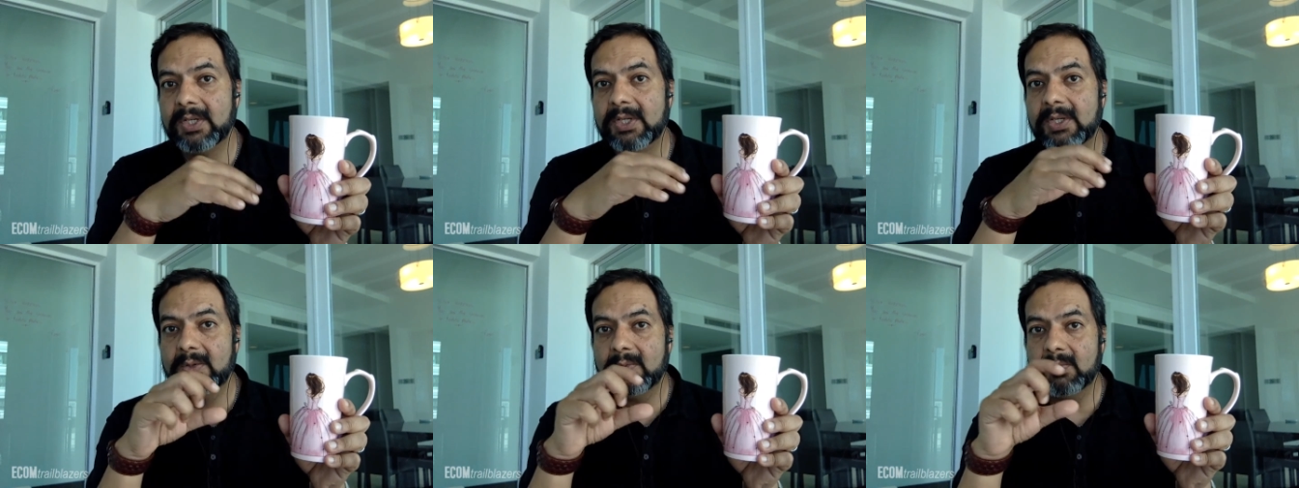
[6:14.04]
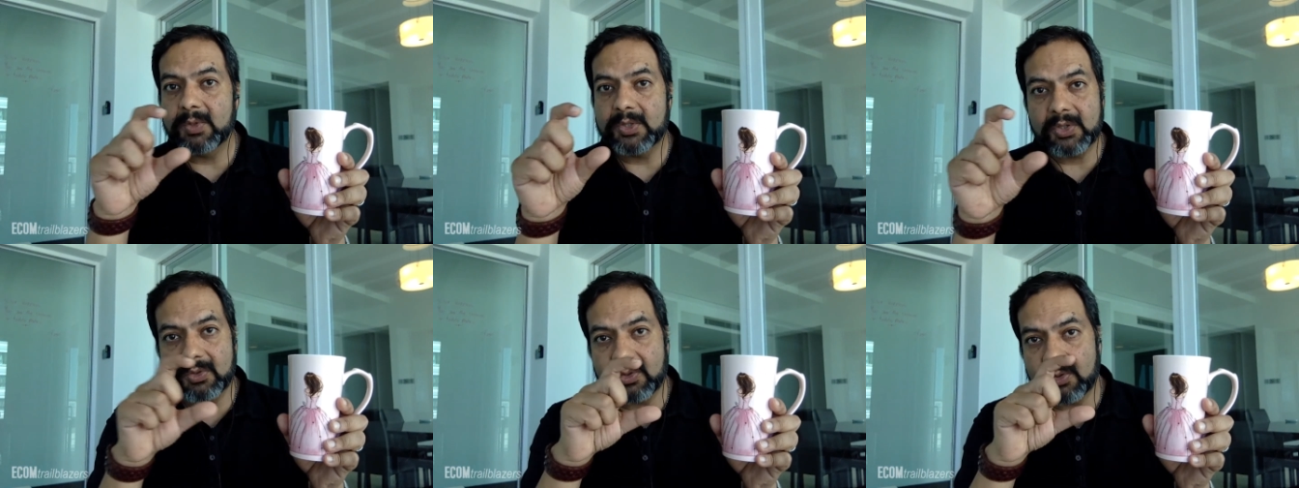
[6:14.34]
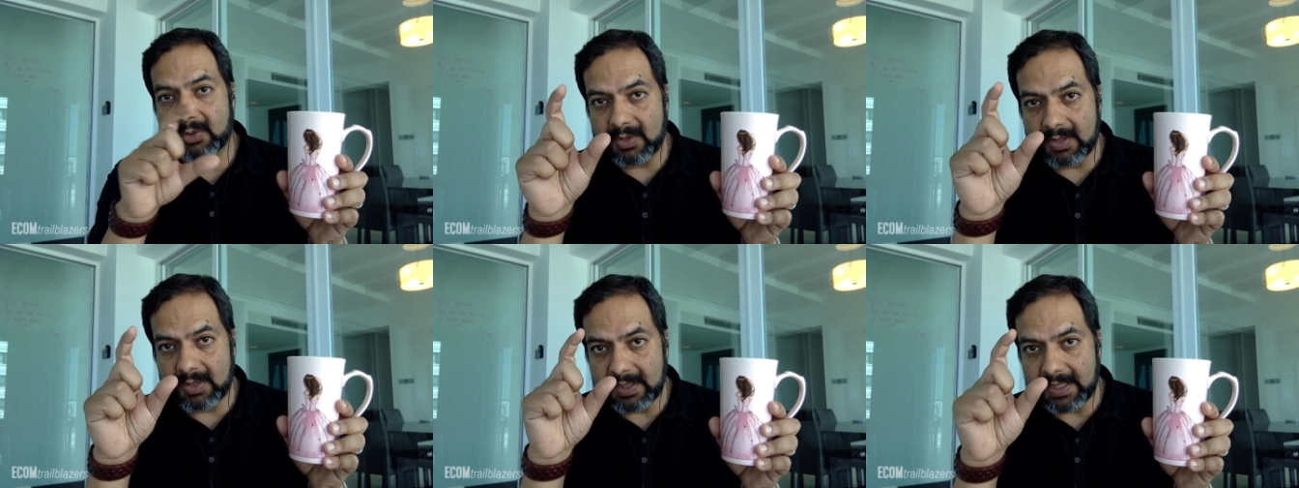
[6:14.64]
which are
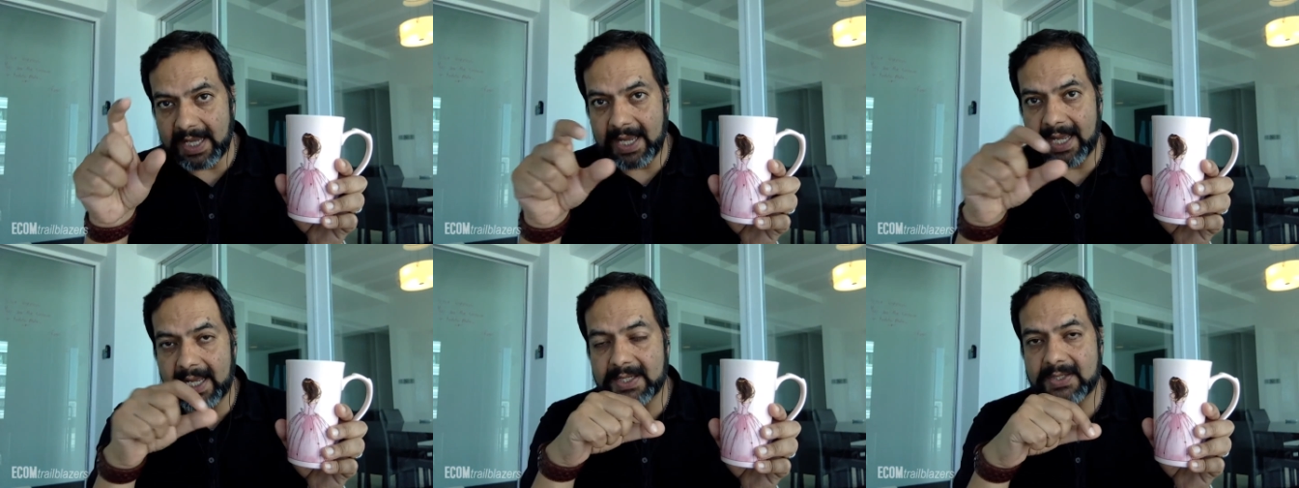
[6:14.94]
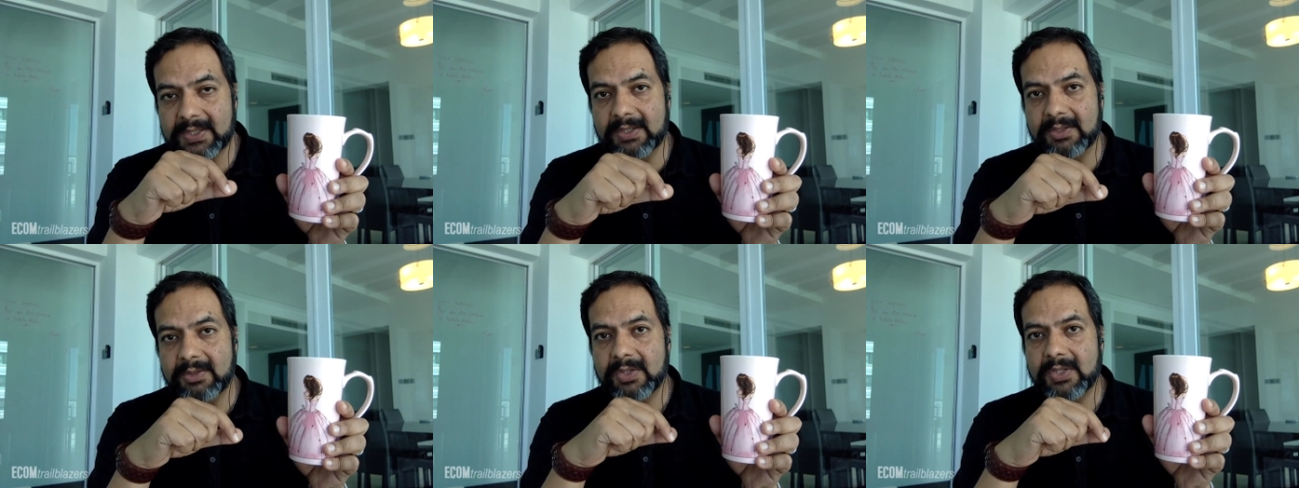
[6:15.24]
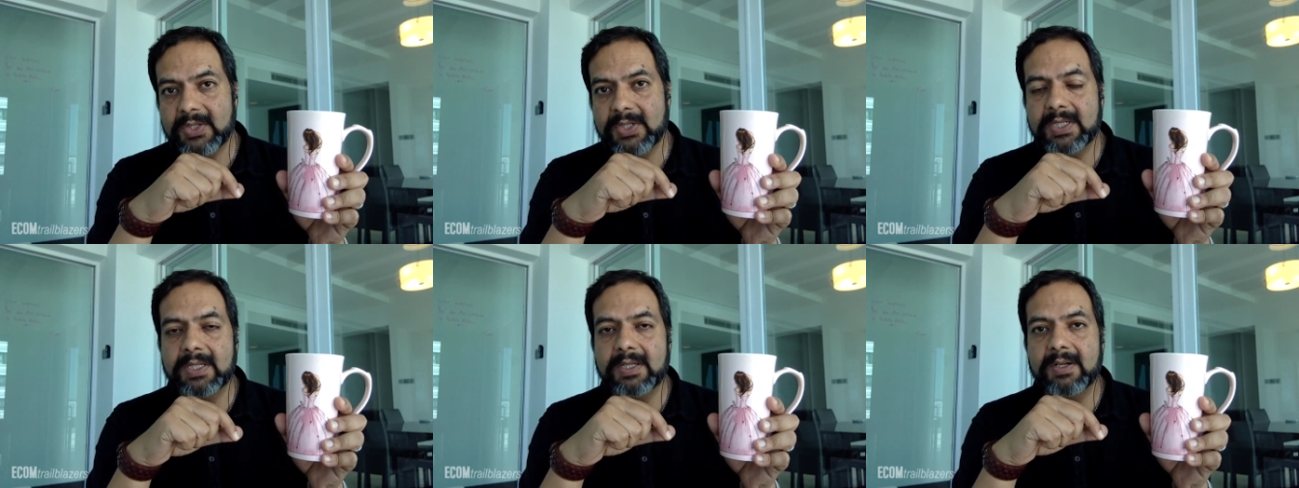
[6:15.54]
those ads that you
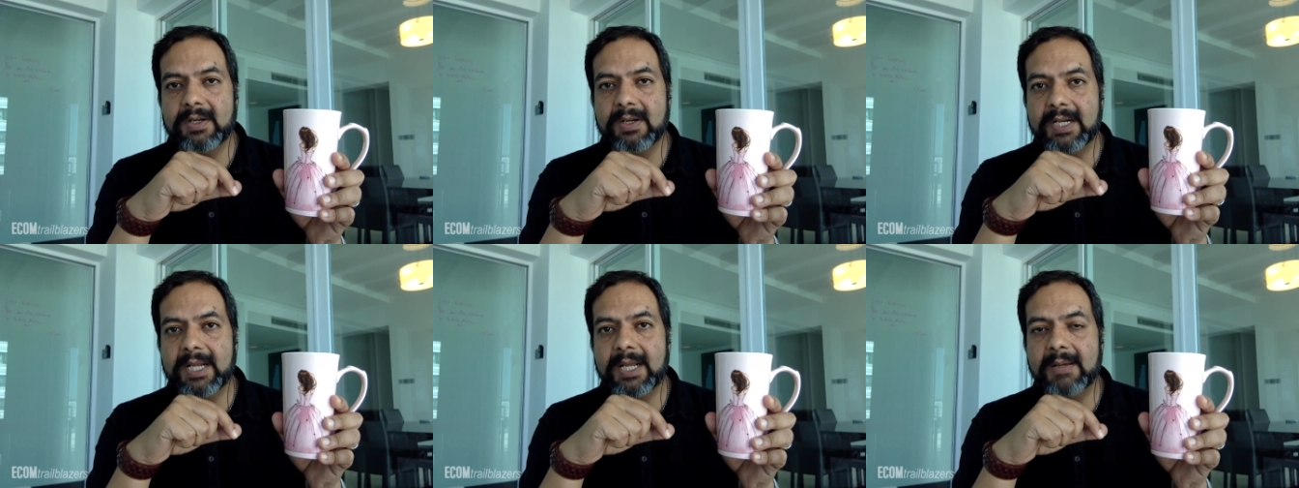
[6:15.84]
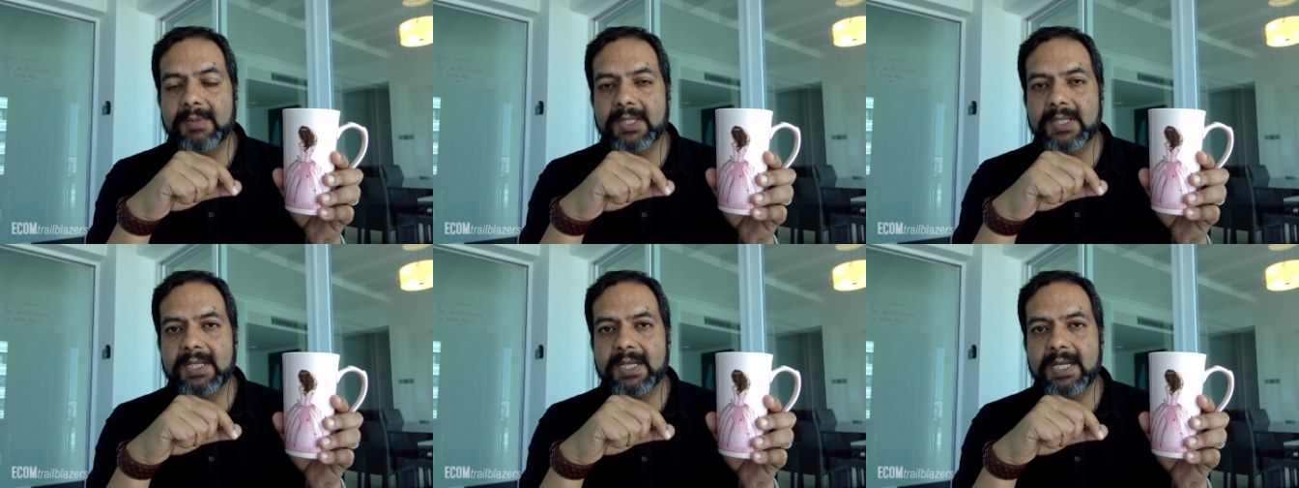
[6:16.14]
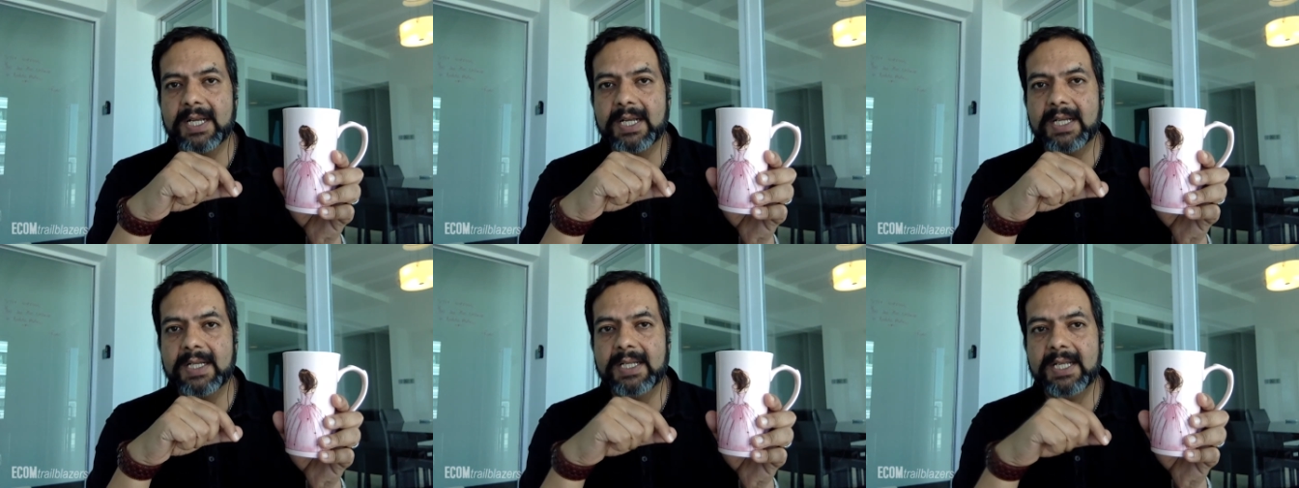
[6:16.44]
see on
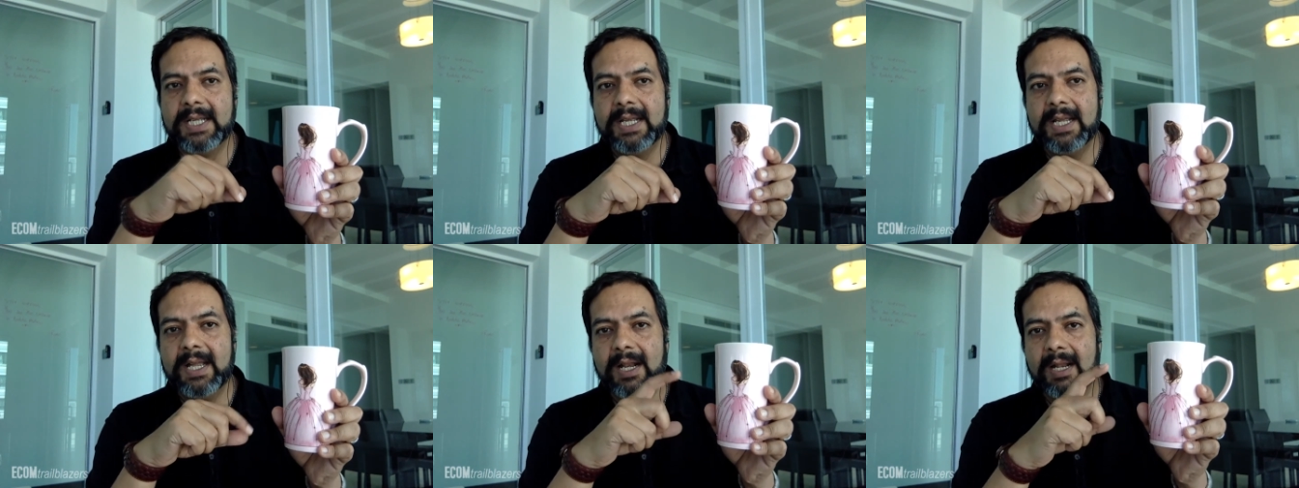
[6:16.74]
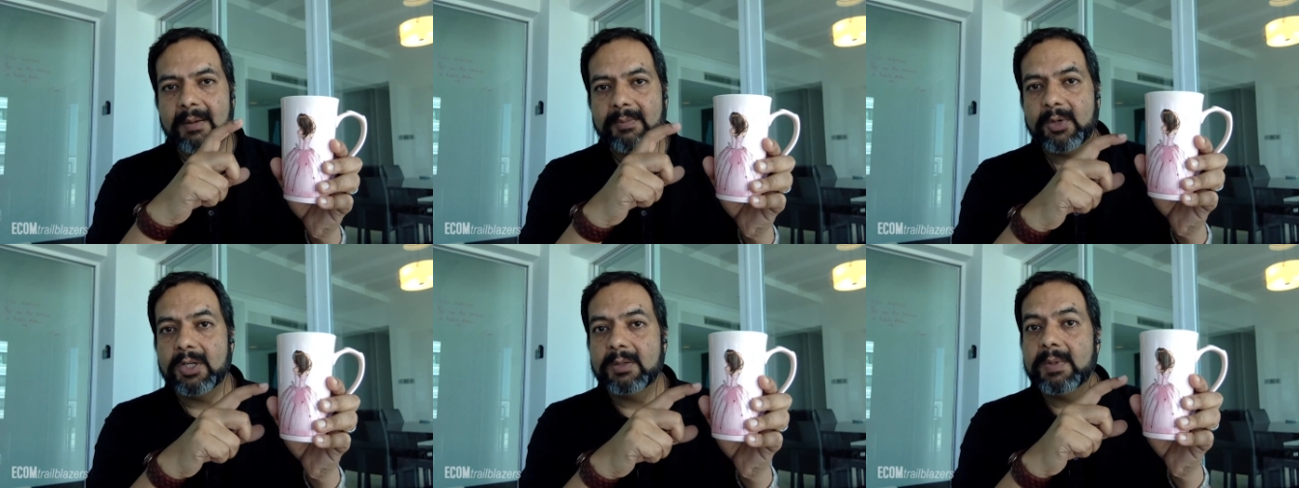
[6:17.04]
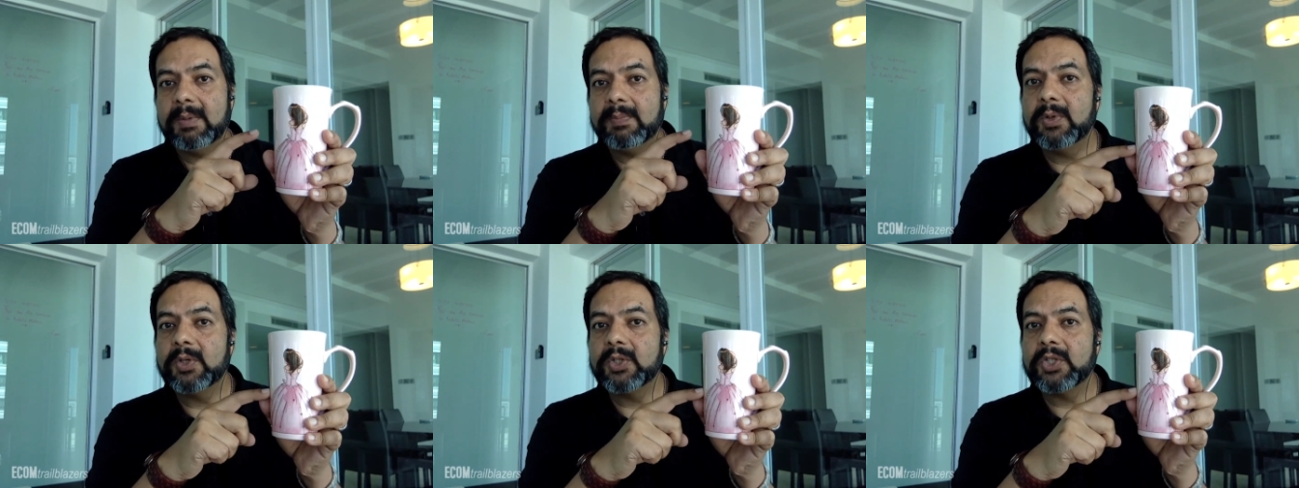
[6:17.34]
Amazon, and I'm going to be
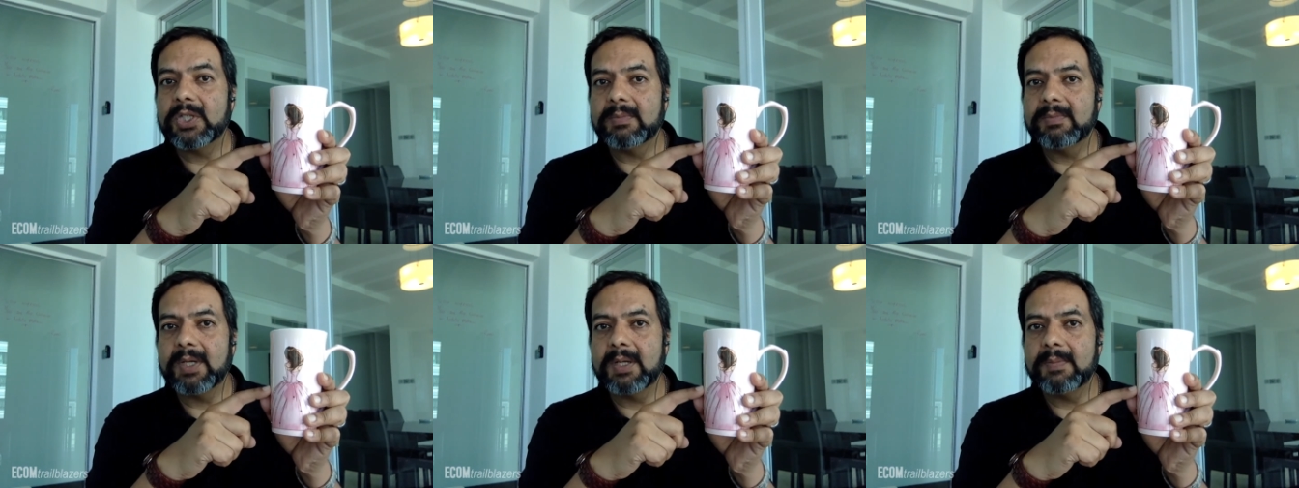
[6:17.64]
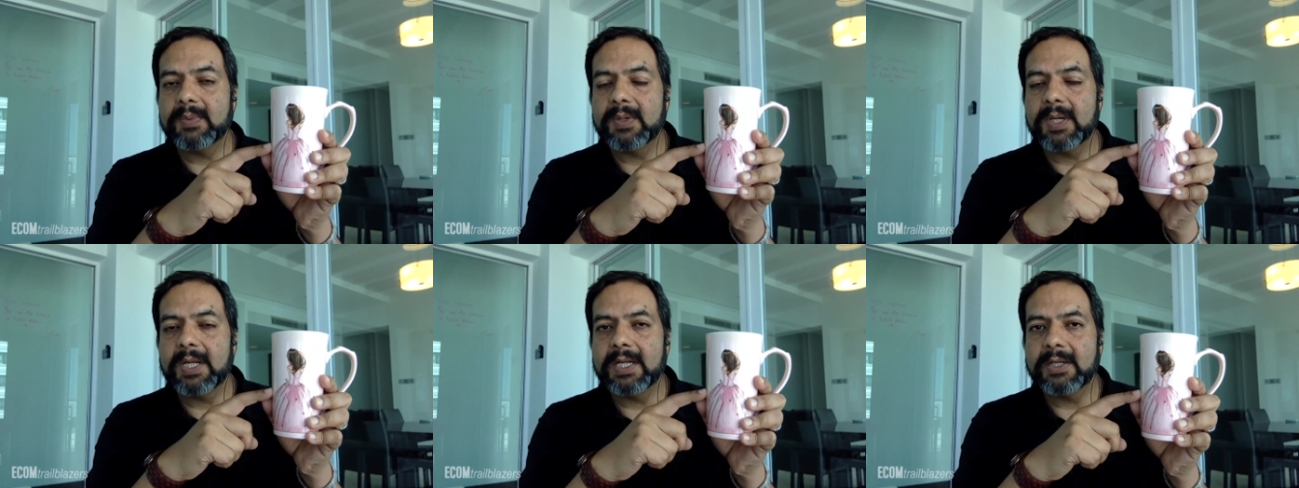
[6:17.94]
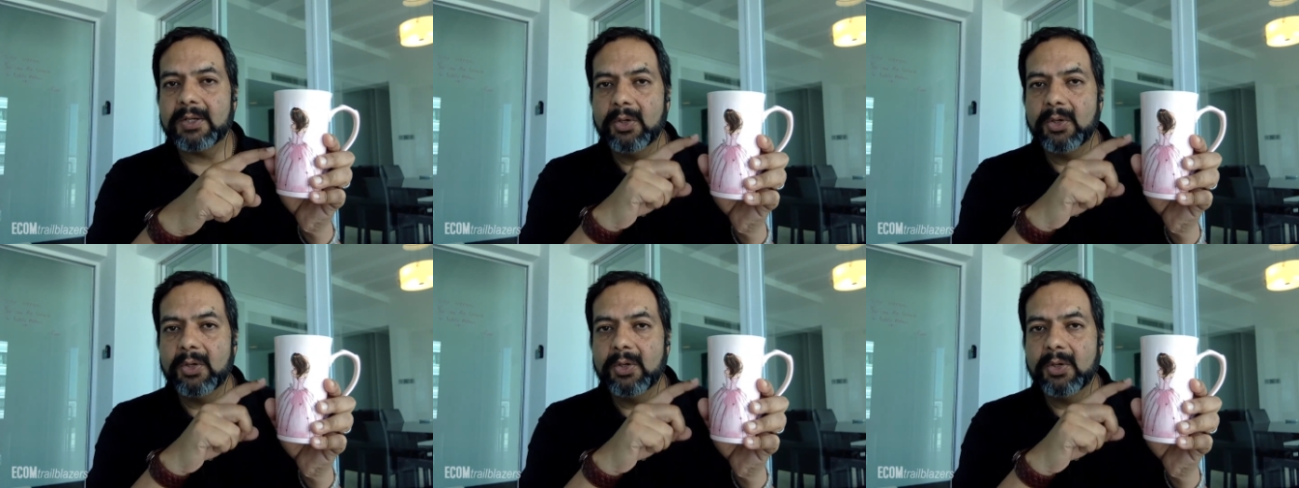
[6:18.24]
pushing my product.